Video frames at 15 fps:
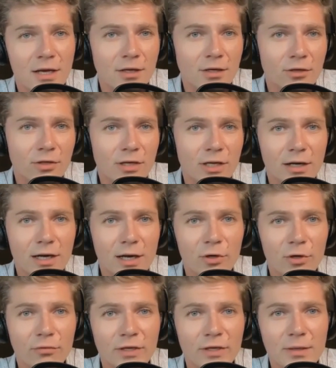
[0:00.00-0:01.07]
There are a
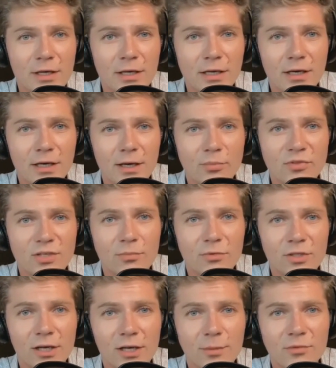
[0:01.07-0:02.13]
couple of hiccups
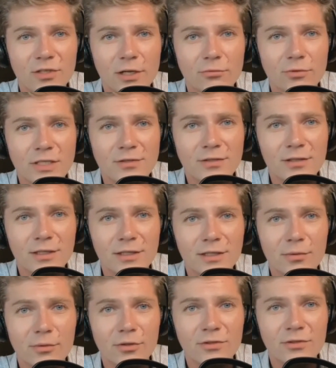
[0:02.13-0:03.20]
sometimes, like recently
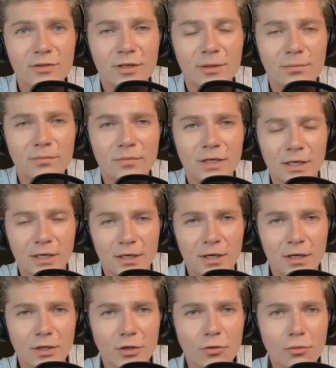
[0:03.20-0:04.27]
there was
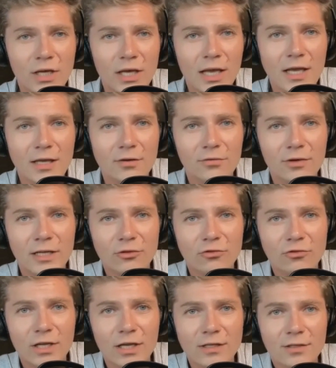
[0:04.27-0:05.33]
UK
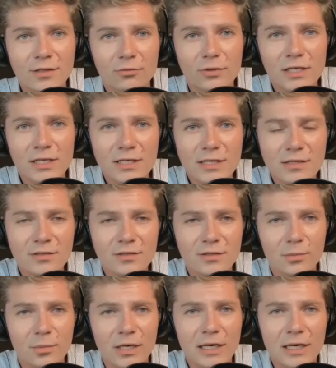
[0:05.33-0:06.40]
inflation data
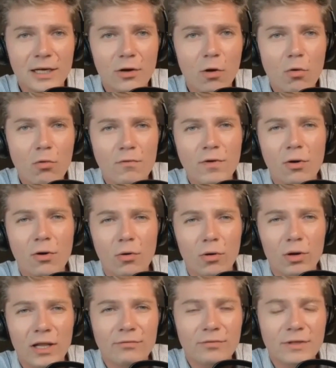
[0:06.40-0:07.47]
released, but like
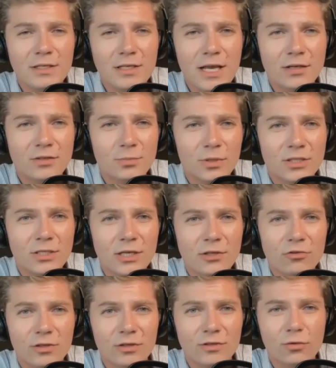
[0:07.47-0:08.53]
overall, I think the
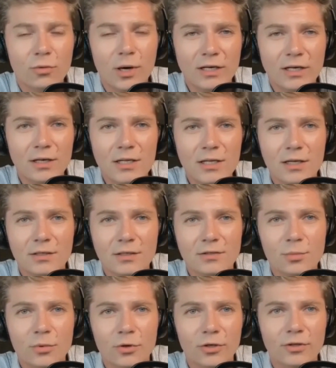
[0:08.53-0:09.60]
expectation is quite clear at
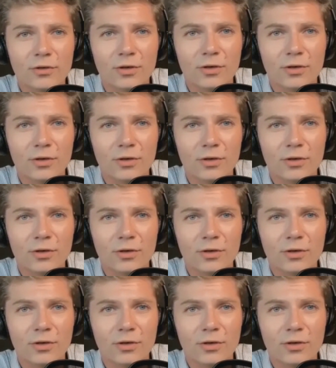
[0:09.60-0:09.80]
this point.